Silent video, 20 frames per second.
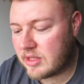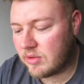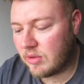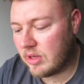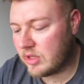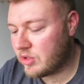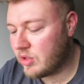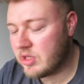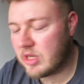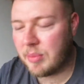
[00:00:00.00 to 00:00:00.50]
So
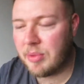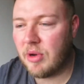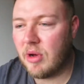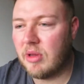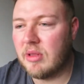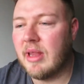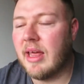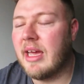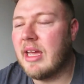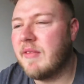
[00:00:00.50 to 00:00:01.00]
as soon as I put it
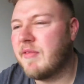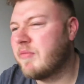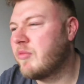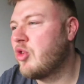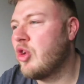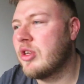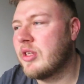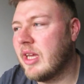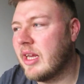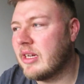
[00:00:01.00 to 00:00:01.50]
on live,
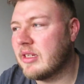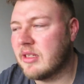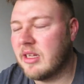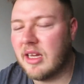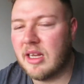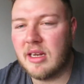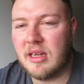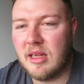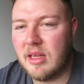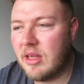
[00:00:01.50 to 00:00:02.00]
2 seconds
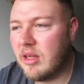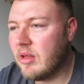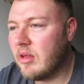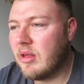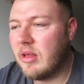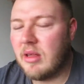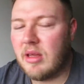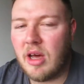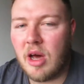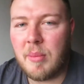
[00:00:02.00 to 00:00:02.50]
later,
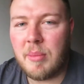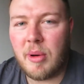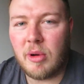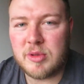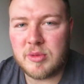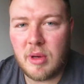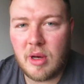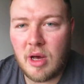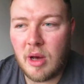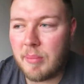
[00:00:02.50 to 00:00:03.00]
up
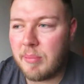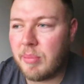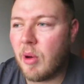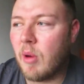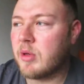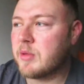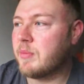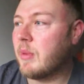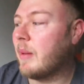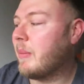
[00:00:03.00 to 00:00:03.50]

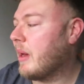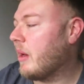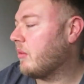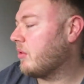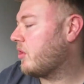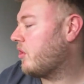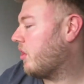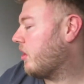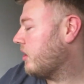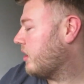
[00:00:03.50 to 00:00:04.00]
pops my pal
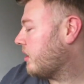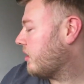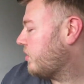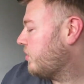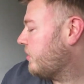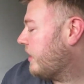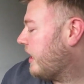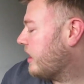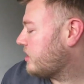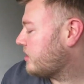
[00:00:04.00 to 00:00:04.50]
Connor,
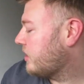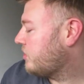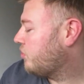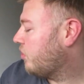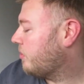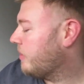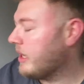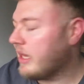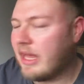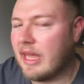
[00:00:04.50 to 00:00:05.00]
who actually
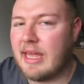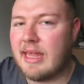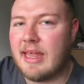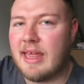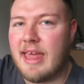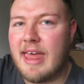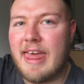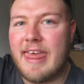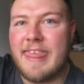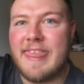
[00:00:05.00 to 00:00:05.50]
told me to get
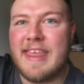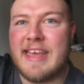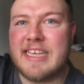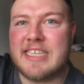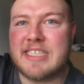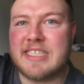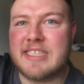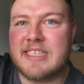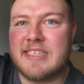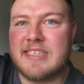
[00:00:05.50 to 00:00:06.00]

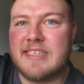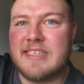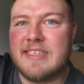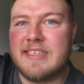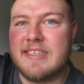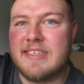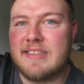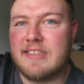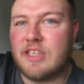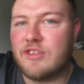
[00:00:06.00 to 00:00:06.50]
this
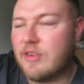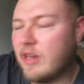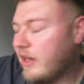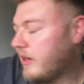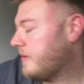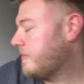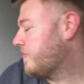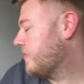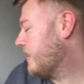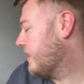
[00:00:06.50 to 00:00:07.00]
to
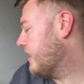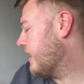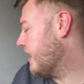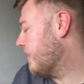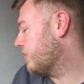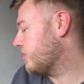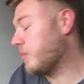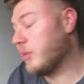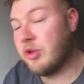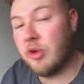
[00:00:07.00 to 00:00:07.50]
try,
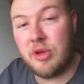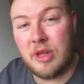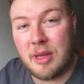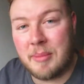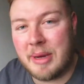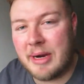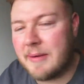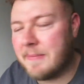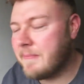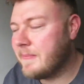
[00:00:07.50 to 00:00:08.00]
which we'll be doing in a
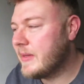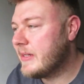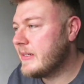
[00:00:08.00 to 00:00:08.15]
minute.